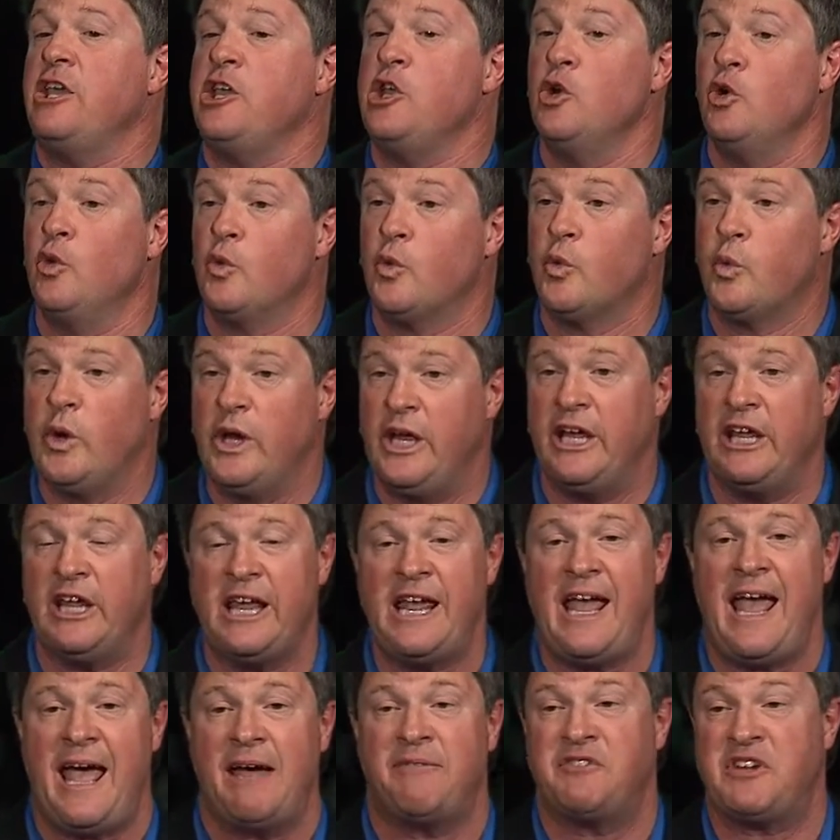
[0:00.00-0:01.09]
You
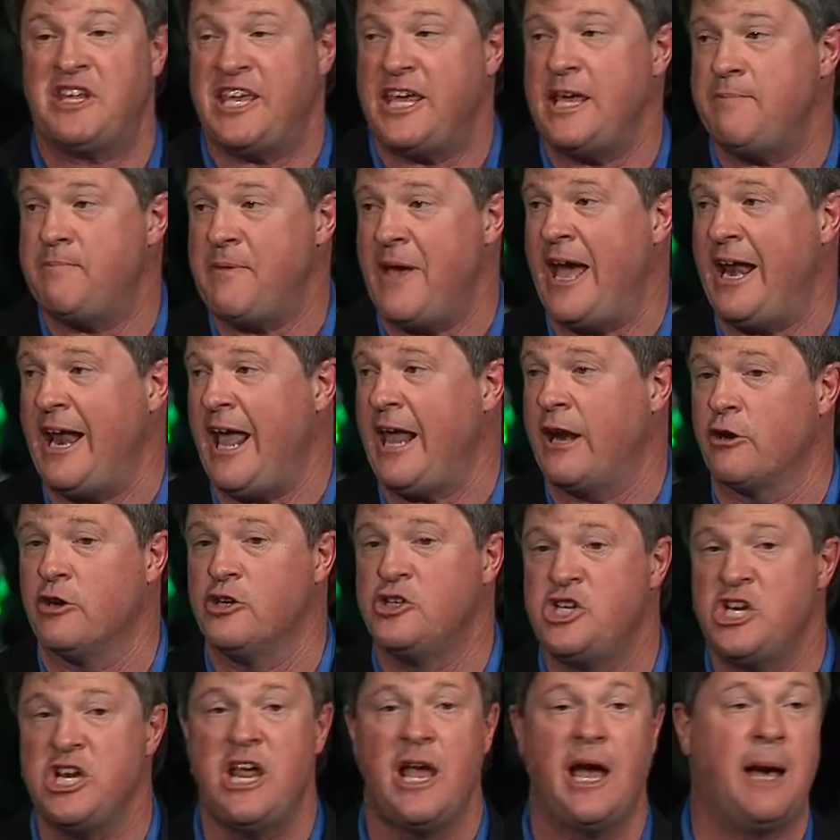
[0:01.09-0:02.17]
really have to keep that
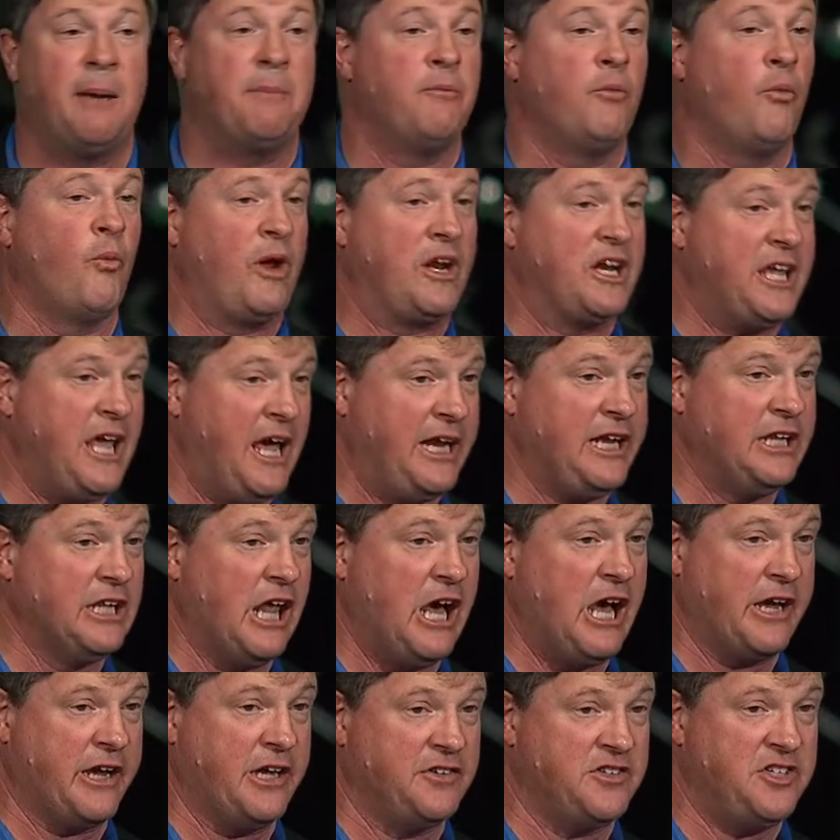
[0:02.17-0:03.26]
energy up when Kenny
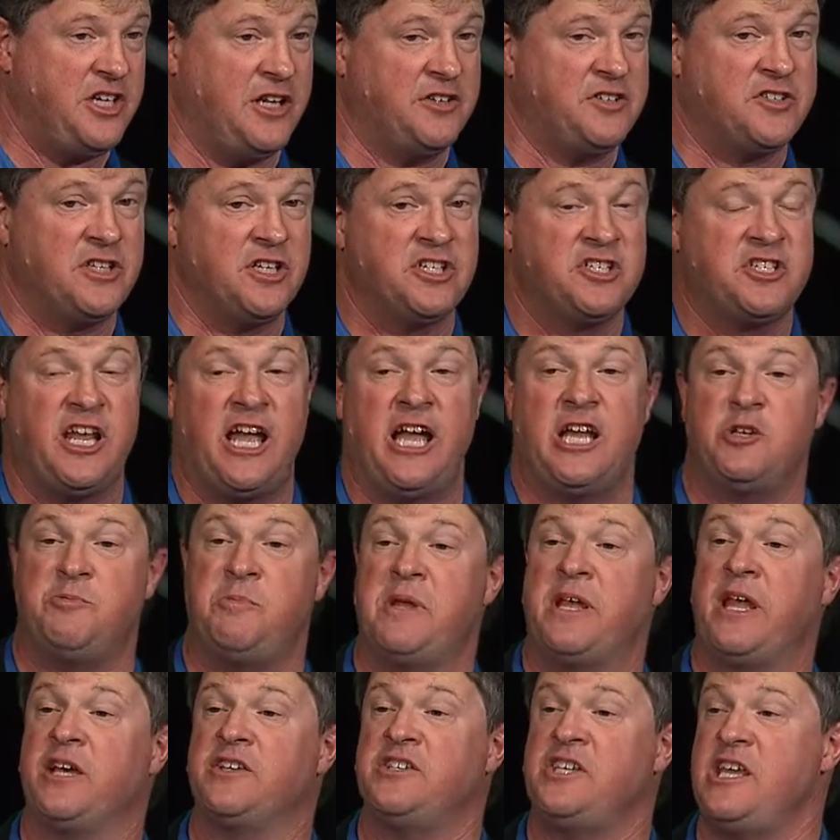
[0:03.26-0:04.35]
Loggins hits the stage
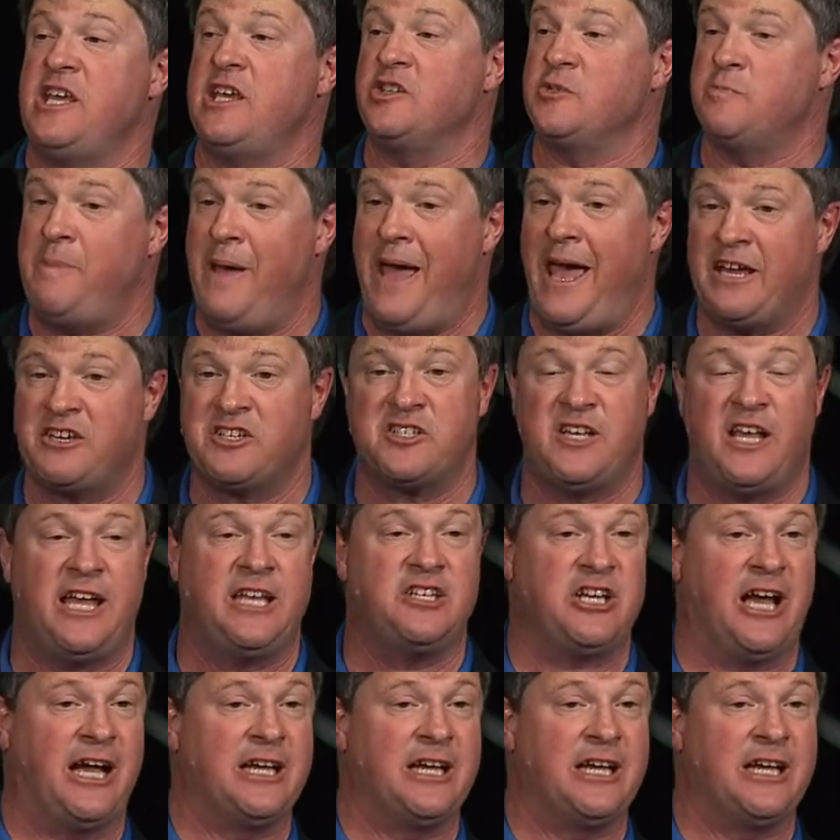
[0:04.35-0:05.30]
because he is backstage.